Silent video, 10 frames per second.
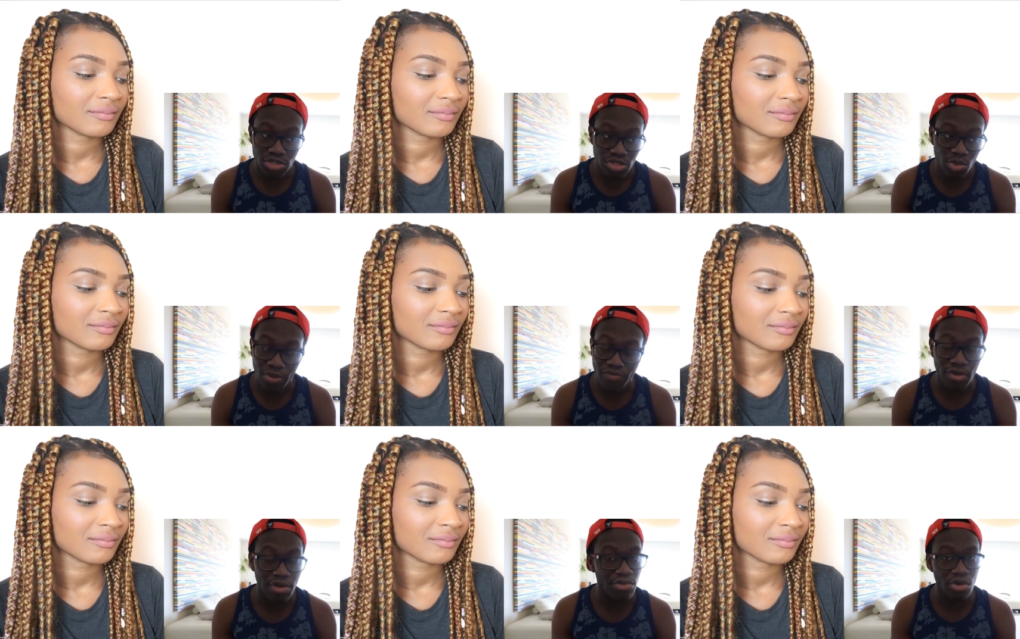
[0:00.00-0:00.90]
Speaker 1: you are
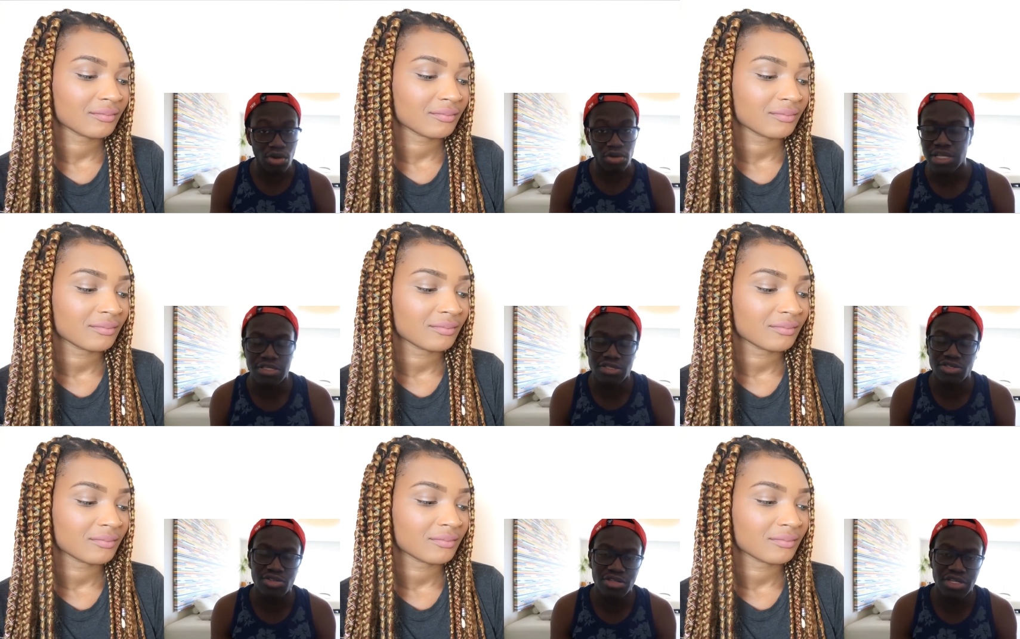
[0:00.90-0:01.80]
very wrong. This
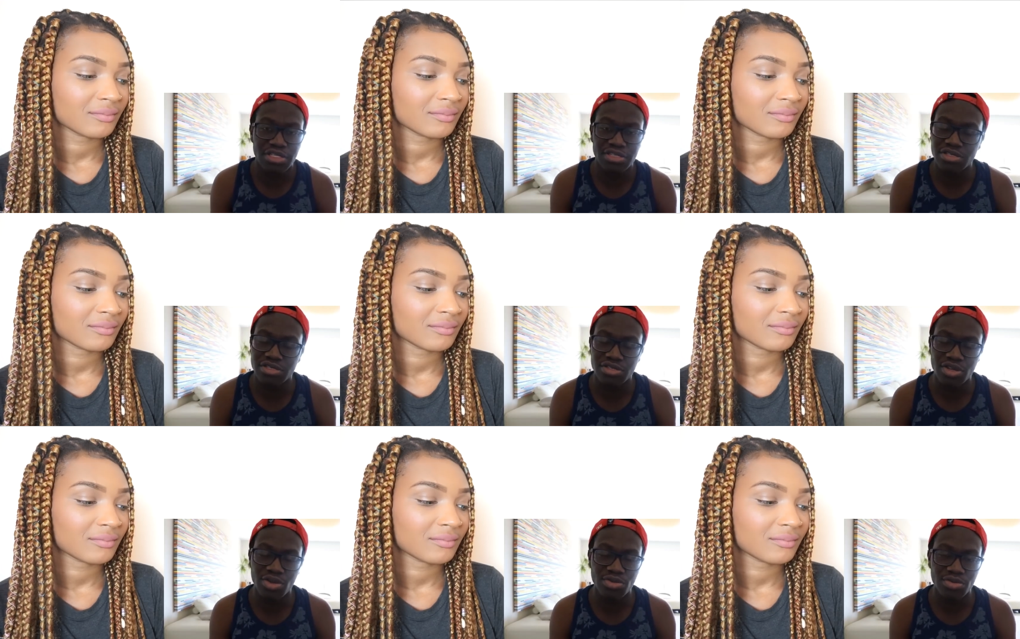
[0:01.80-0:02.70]
is this is
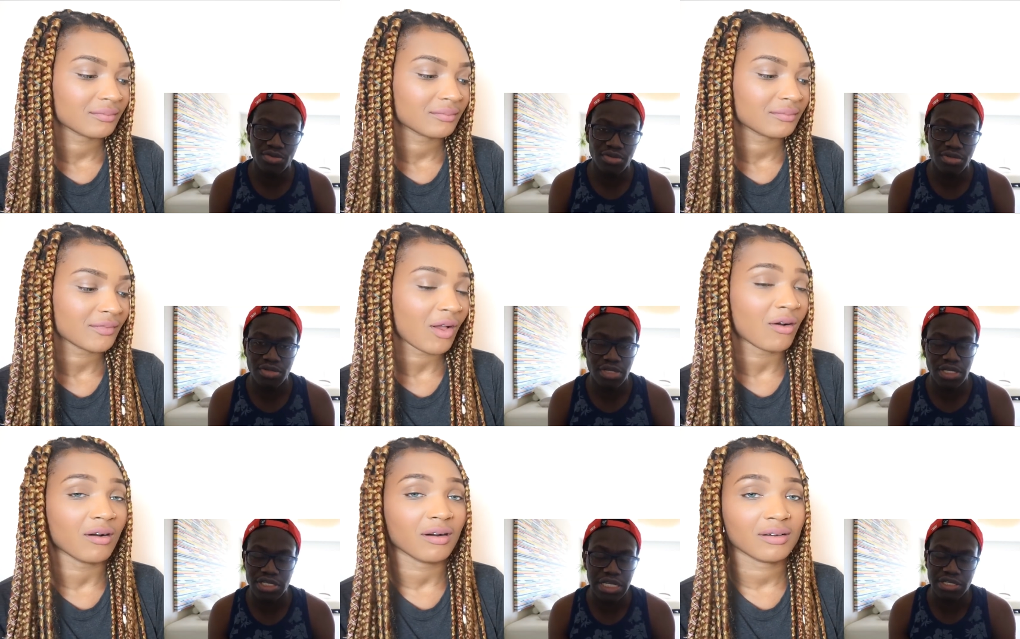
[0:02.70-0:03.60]
no
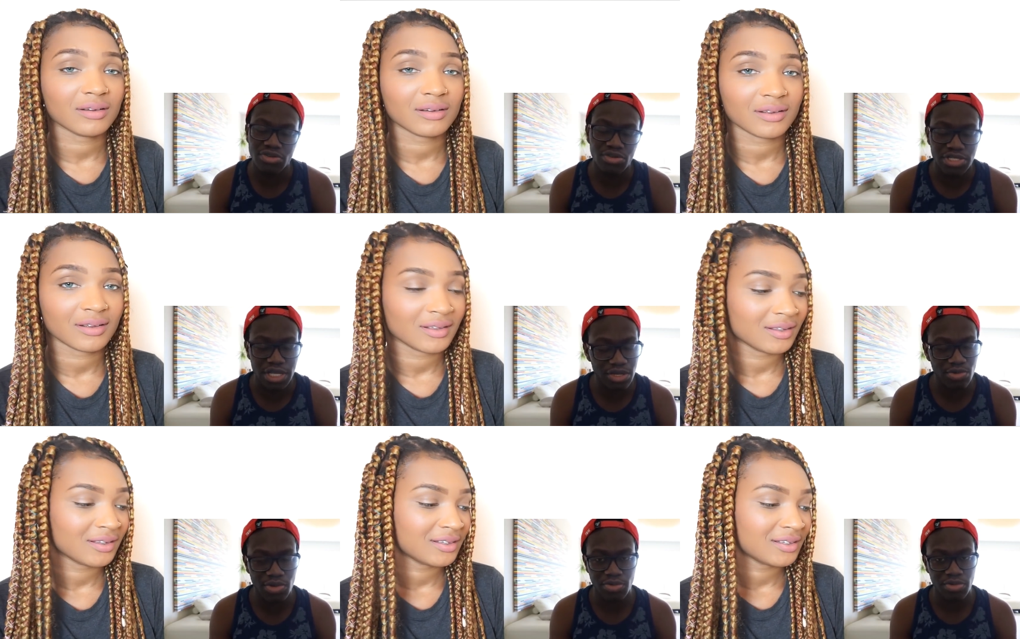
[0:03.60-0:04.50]
Oh. It's, it's, not
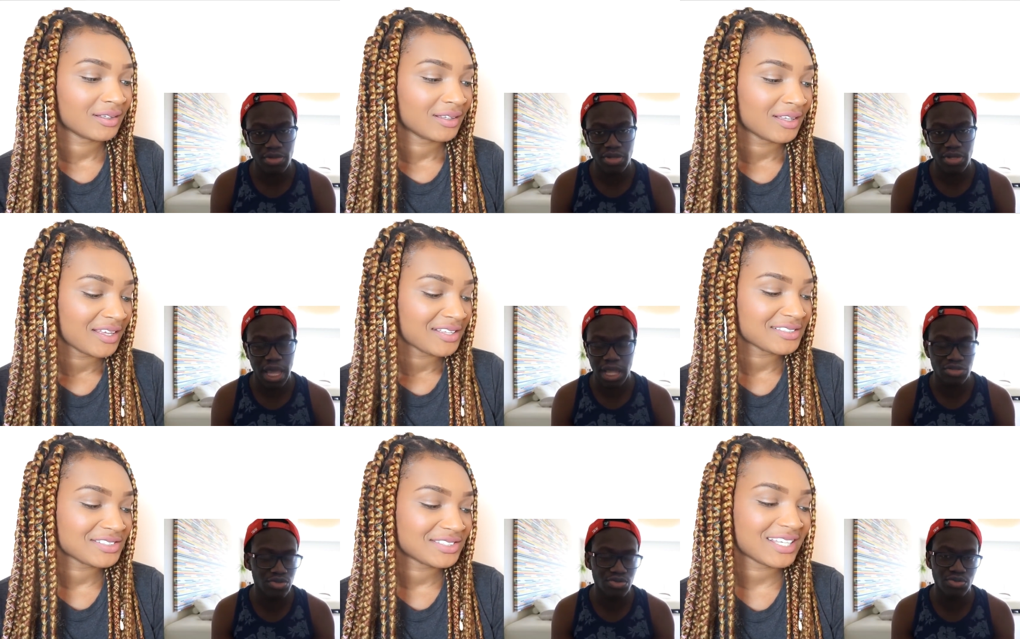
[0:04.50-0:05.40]
genuine
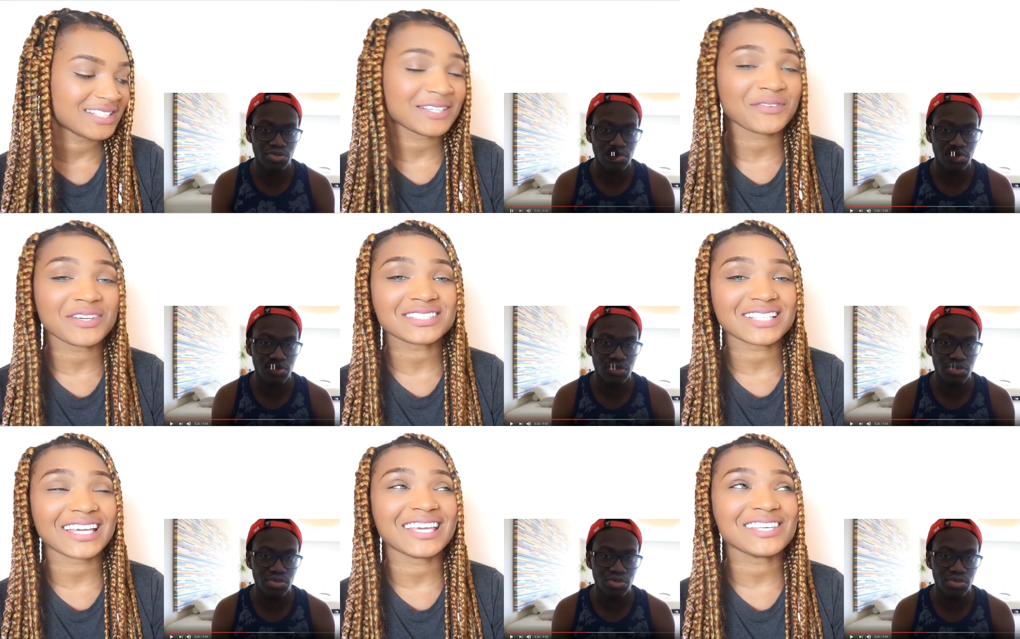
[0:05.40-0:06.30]
at
Speaker 2: all. Deji feels
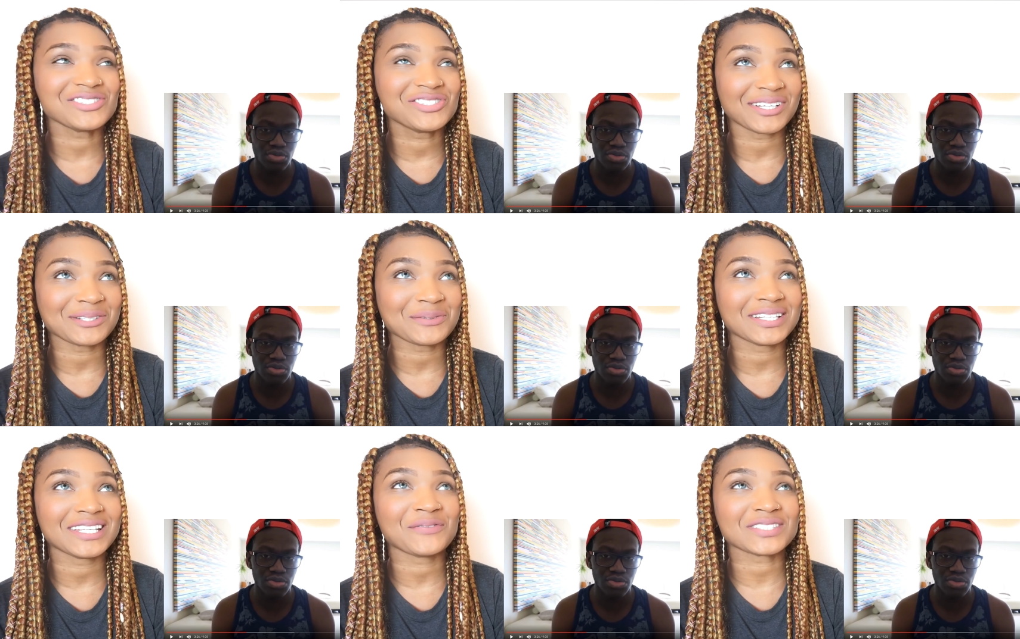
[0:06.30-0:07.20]
like he's
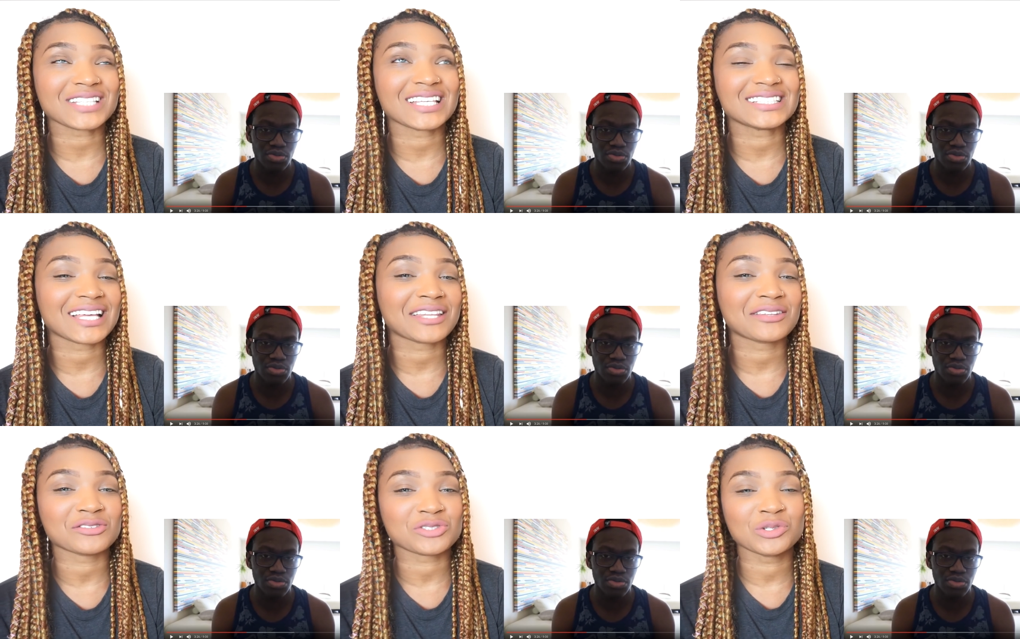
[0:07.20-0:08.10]
genuine. He feels like he's telling
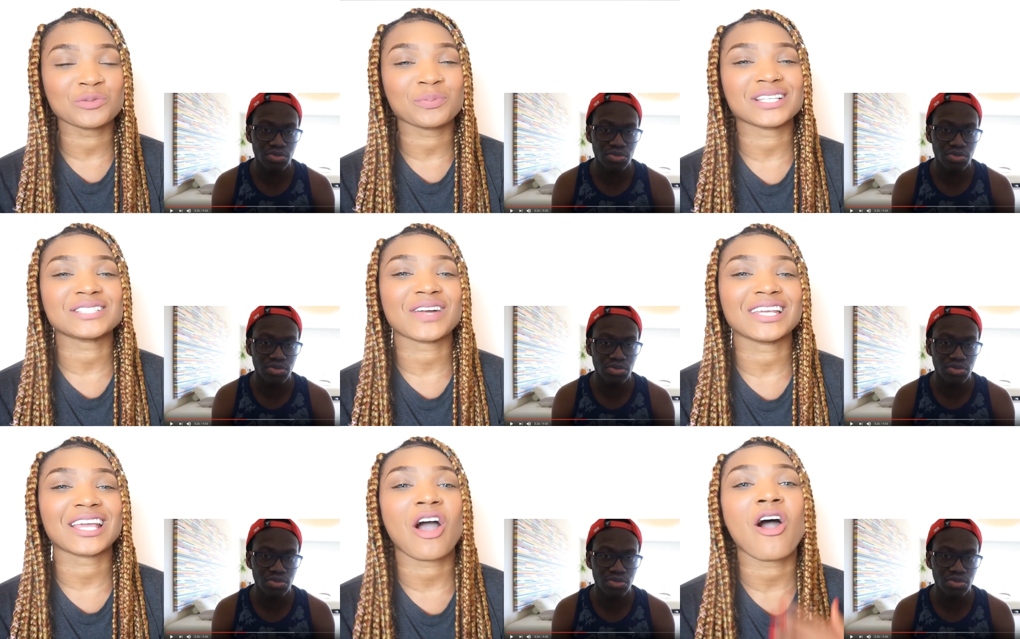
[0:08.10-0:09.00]
the truth, but he's
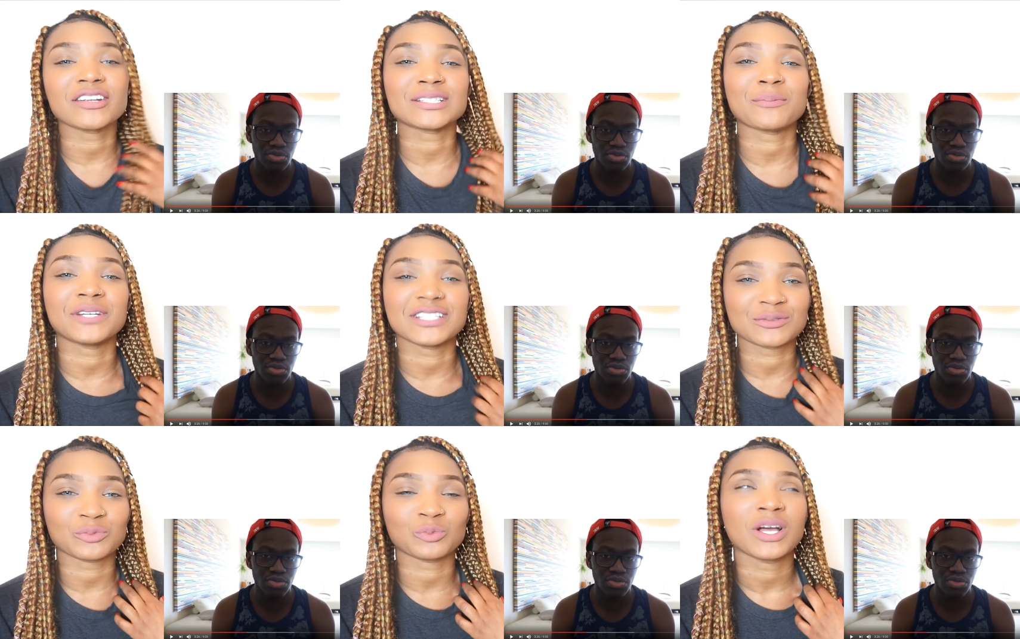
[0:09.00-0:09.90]
finding it hard to put
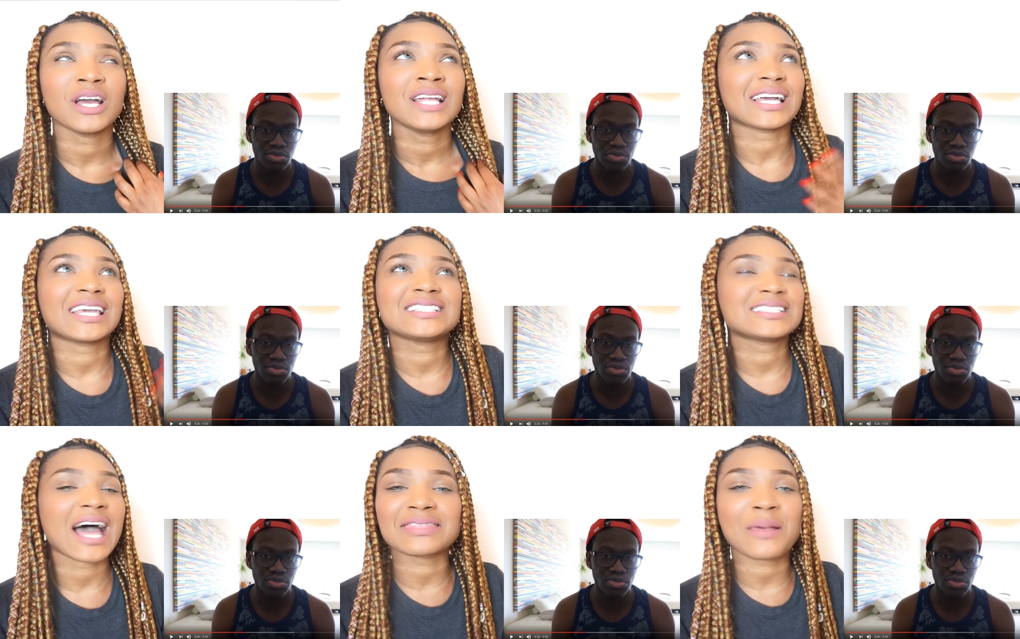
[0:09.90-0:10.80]
his like he's
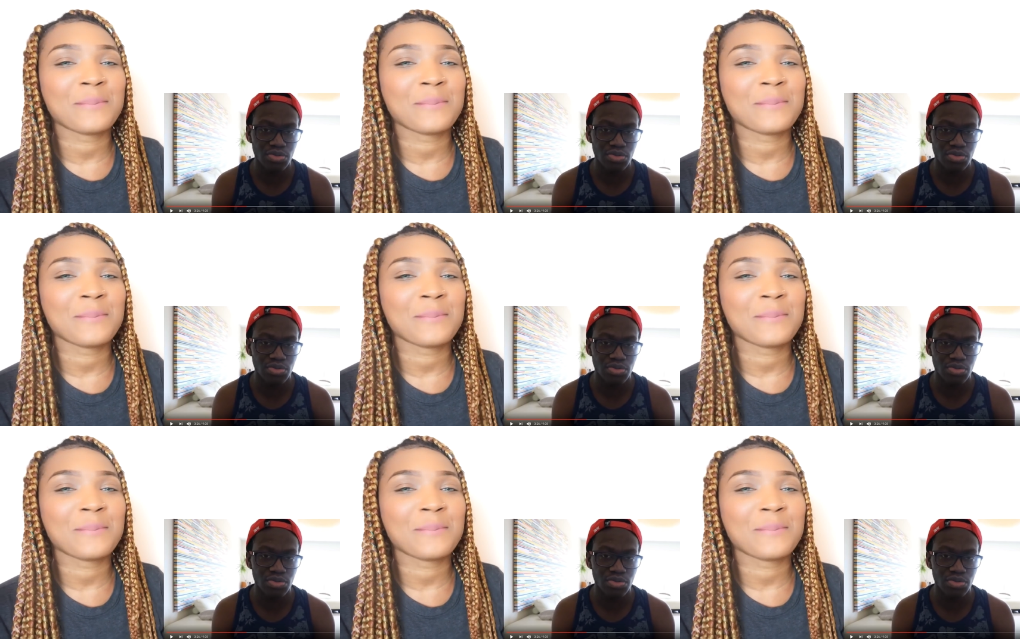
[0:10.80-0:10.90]
not the